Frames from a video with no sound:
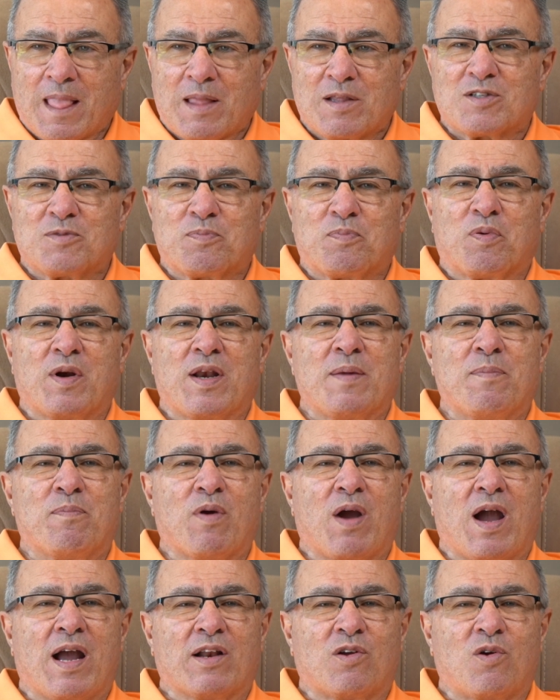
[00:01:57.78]
It's a pretty
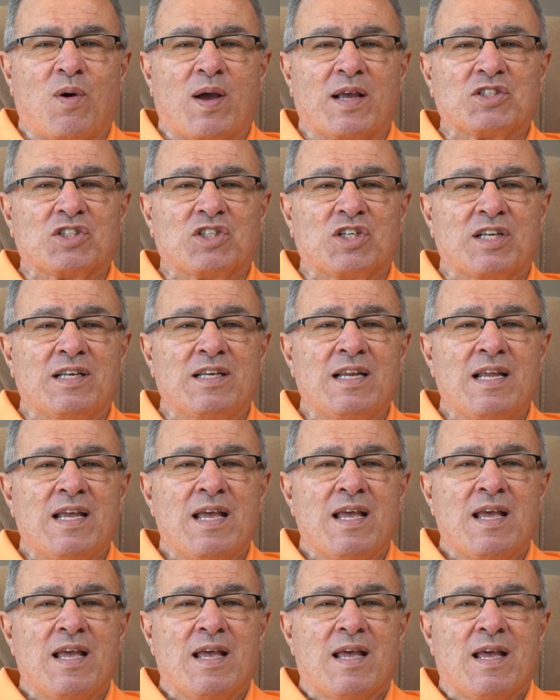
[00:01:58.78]
broad question,
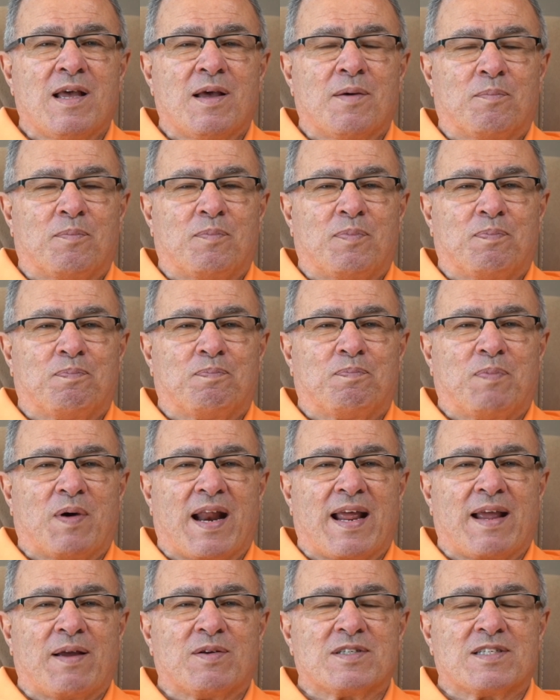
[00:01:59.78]

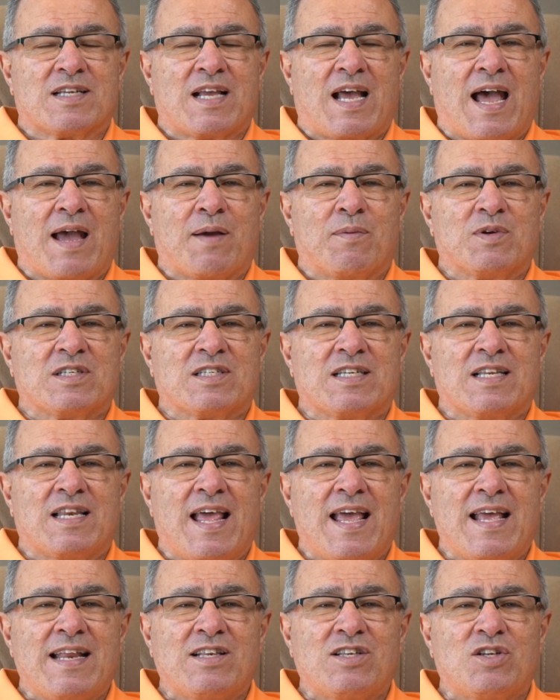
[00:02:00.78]
but I was, I was
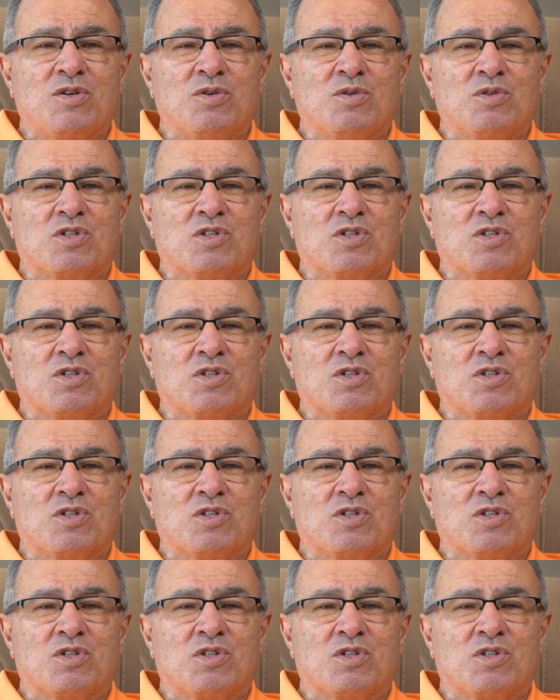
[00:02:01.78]
led to